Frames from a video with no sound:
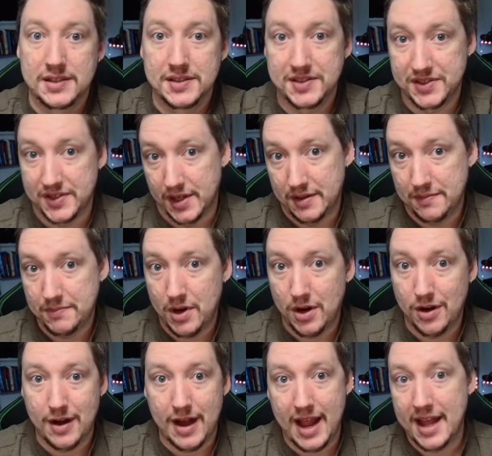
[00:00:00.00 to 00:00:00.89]
Some
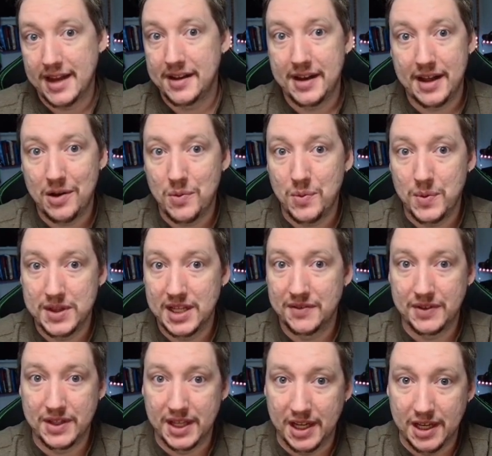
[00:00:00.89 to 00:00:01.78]
are handed out when
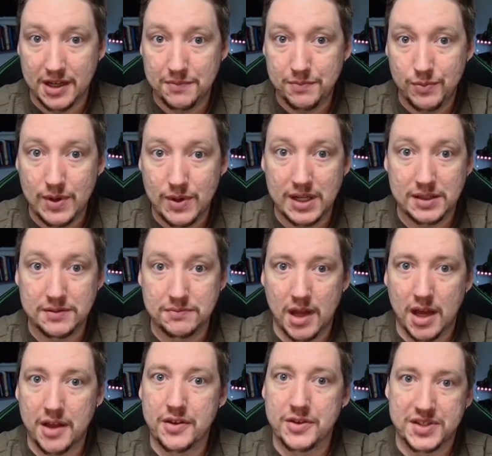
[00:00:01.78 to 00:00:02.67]
leveling up, while
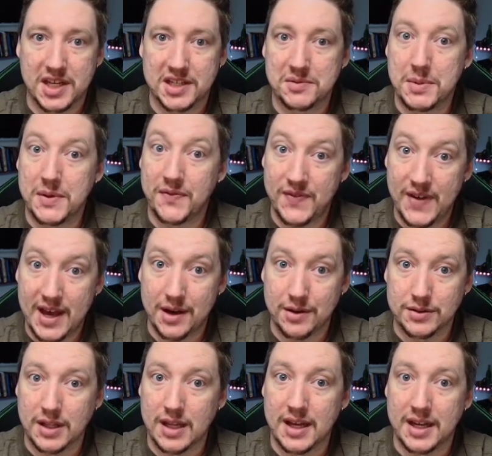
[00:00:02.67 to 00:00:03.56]
others have to be
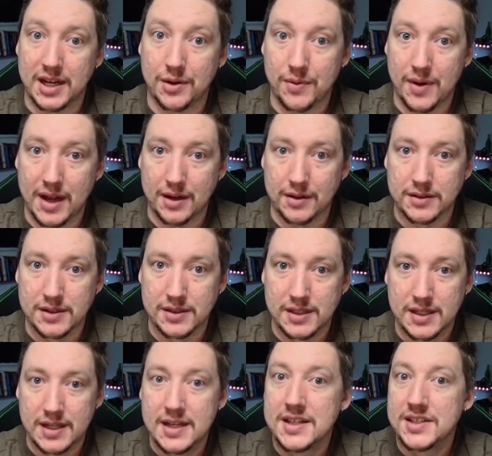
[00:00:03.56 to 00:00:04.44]
found lying around.
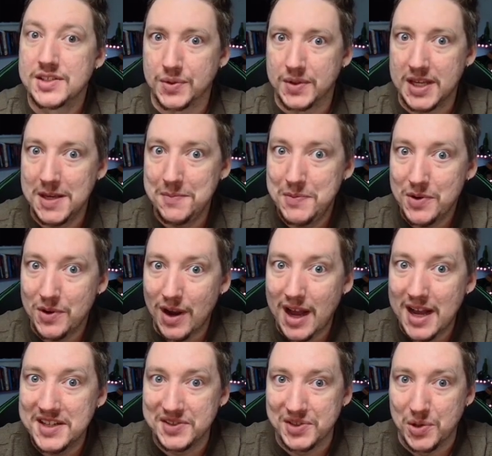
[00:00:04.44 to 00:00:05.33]
So keep your
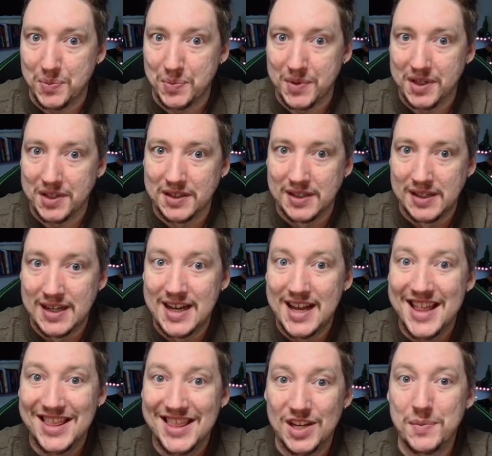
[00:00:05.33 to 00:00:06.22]
eyes open.
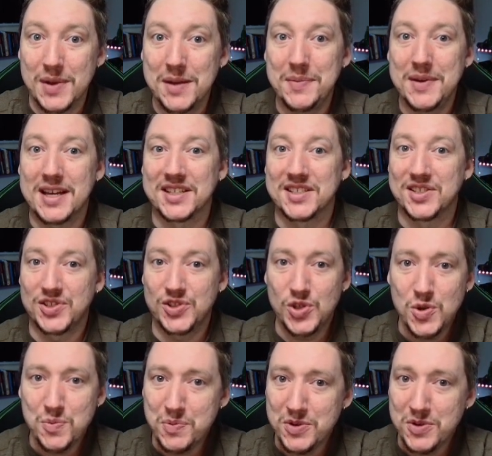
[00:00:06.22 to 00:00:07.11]
There may be a
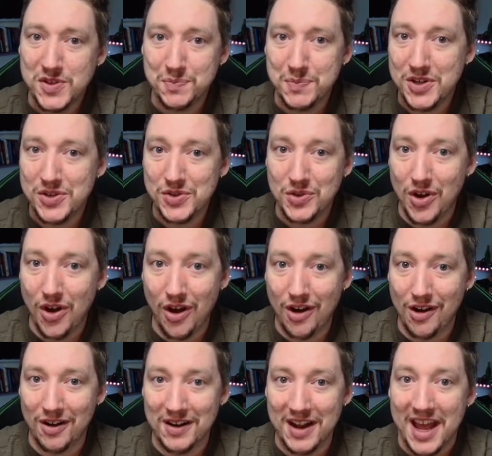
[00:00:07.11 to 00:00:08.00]
super special
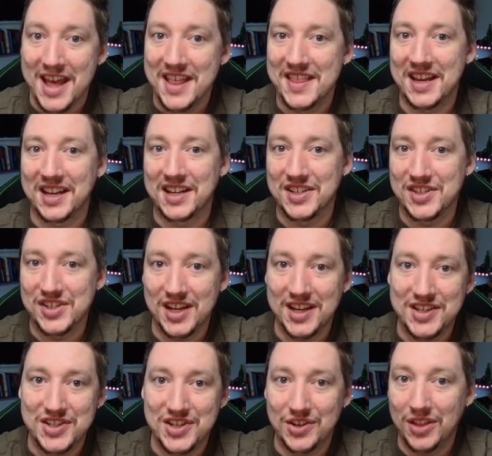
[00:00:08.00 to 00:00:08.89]
card that could
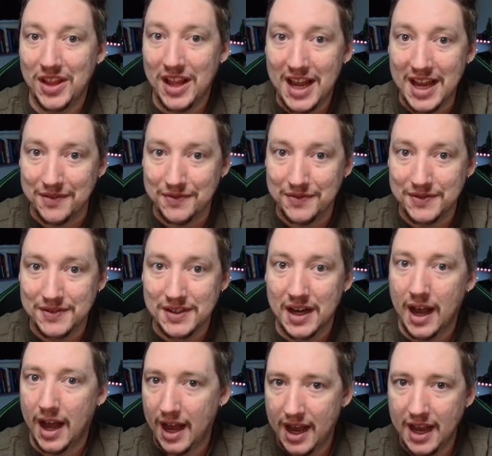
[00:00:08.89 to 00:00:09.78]
change your life,
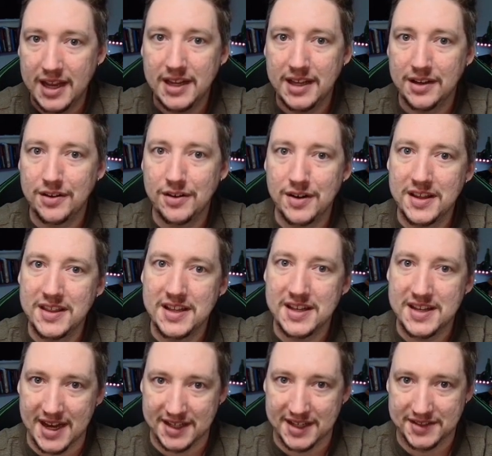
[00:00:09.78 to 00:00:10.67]
hiding underneath a
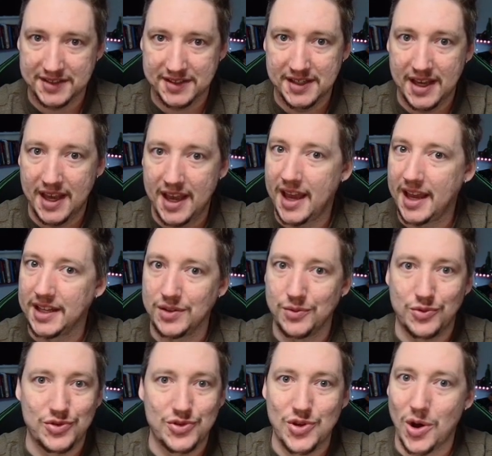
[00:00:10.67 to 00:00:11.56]
desk, and you
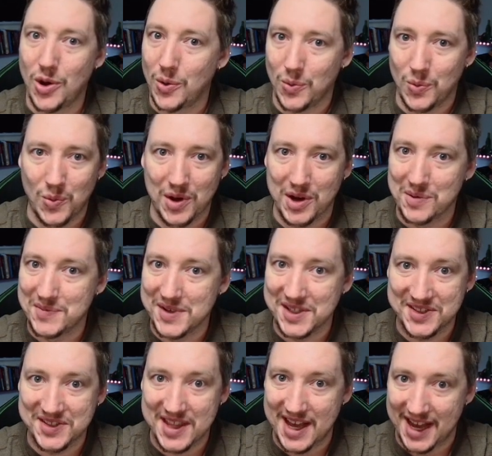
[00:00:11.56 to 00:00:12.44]
don't want to
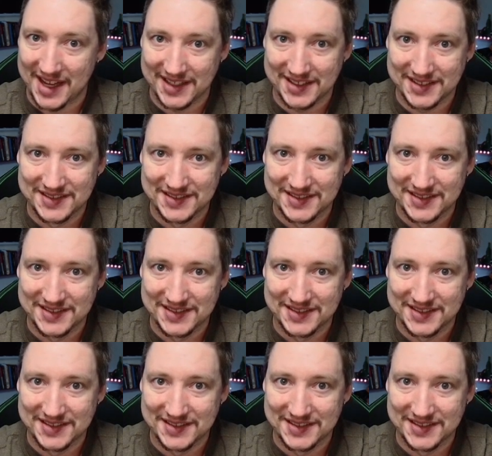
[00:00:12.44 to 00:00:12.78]
miss that.